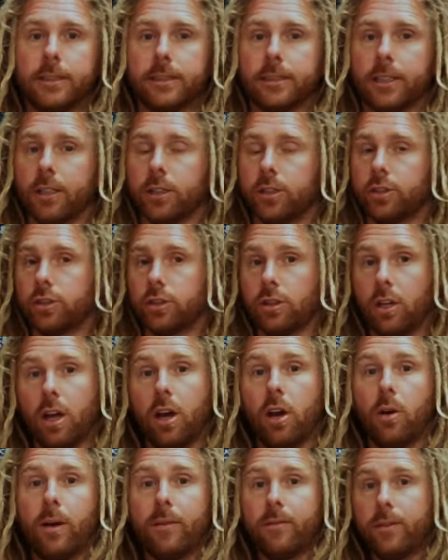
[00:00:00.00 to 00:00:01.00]
It's going to
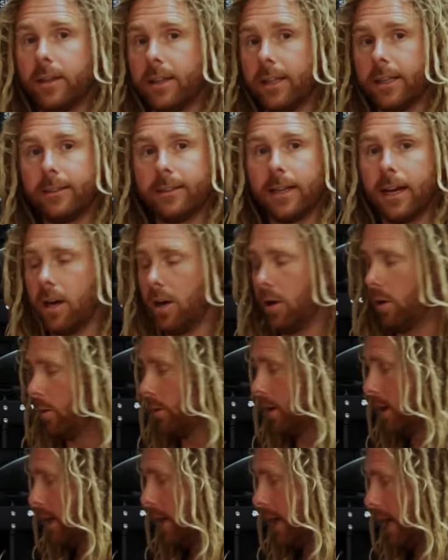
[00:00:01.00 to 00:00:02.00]
slow everything down,